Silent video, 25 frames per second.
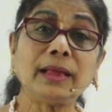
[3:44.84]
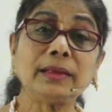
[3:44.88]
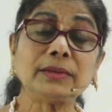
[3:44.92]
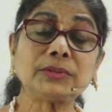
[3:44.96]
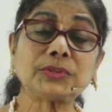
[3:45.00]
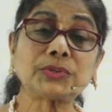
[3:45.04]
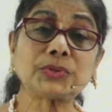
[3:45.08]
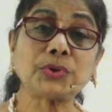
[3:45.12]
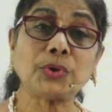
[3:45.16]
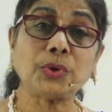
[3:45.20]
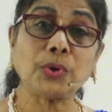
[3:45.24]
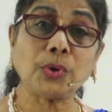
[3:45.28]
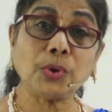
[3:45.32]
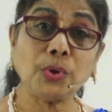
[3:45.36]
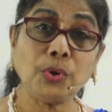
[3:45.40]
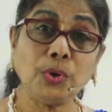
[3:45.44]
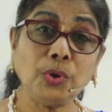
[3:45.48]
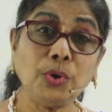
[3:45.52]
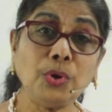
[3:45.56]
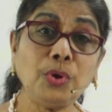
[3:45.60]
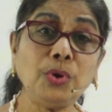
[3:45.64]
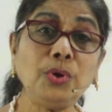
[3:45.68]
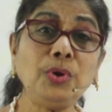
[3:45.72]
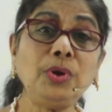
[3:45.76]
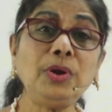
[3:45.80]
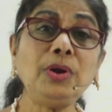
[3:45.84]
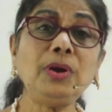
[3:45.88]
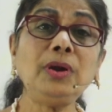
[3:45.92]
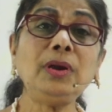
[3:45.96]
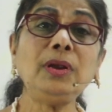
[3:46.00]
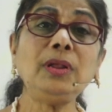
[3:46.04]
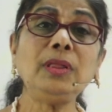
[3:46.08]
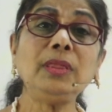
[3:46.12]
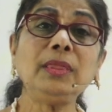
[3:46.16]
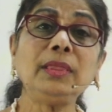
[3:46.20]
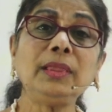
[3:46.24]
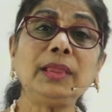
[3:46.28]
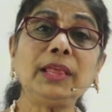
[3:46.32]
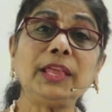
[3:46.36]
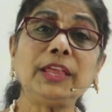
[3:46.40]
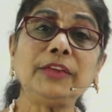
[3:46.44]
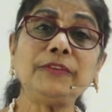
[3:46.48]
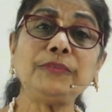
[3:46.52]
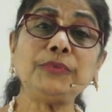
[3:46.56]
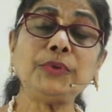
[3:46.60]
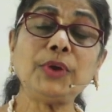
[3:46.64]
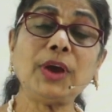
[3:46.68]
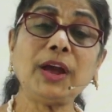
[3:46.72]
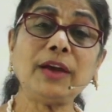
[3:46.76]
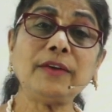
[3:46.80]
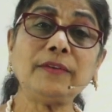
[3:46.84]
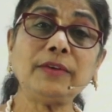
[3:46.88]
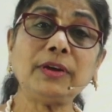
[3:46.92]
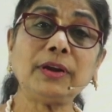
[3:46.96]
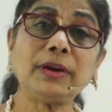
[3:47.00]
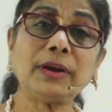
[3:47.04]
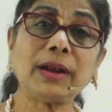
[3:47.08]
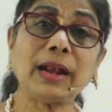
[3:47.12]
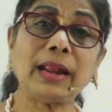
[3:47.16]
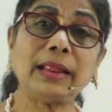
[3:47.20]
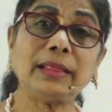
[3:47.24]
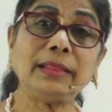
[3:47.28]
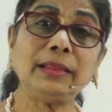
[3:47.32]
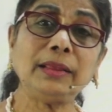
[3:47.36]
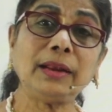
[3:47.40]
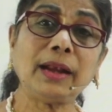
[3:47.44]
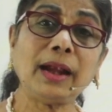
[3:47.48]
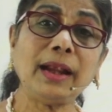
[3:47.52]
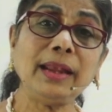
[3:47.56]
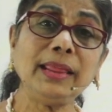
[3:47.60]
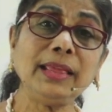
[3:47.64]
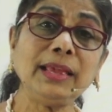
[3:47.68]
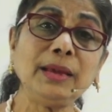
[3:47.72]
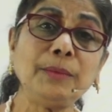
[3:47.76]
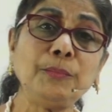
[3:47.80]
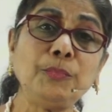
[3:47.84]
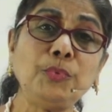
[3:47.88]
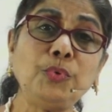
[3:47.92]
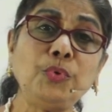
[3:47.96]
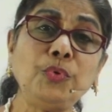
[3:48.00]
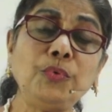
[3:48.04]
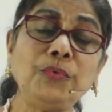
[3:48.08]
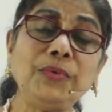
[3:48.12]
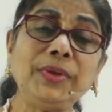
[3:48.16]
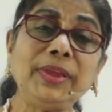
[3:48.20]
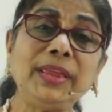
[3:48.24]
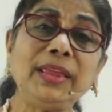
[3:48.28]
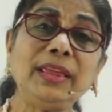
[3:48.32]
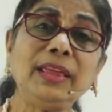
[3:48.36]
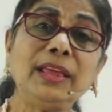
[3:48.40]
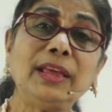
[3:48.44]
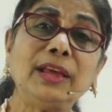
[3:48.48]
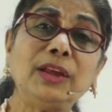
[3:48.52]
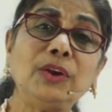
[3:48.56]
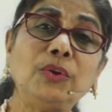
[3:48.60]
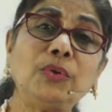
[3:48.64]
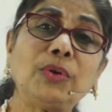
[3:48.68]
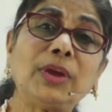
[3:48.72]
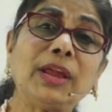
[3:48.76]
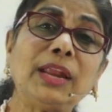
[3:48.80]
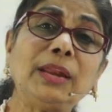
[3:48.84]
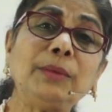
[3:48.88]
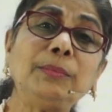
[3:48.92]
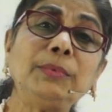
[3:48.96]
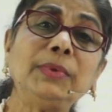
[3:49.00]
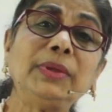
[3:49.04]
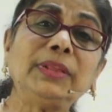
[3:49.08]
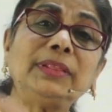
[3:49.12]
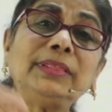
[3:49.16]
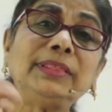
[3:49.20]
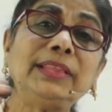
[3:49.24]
scroll. If you have they're running a movie, look at them.